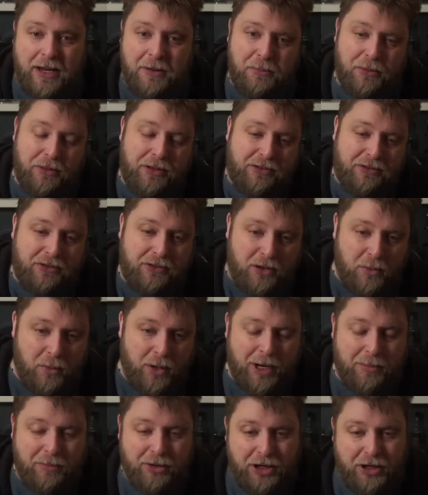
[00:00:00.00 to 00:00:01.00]
but this is the one
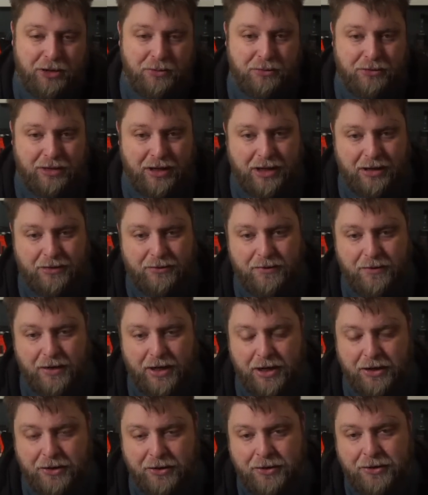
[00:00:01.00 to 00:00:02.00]
I'm going to use in this
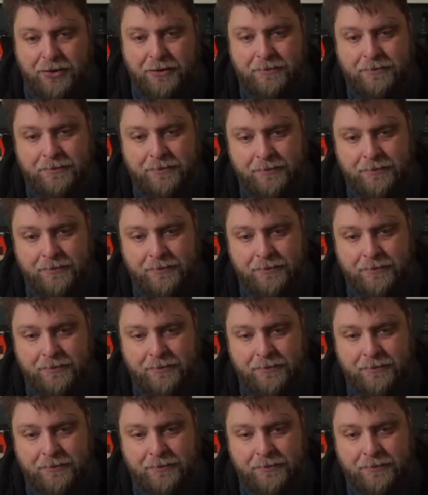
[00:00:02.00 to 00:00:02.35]
video.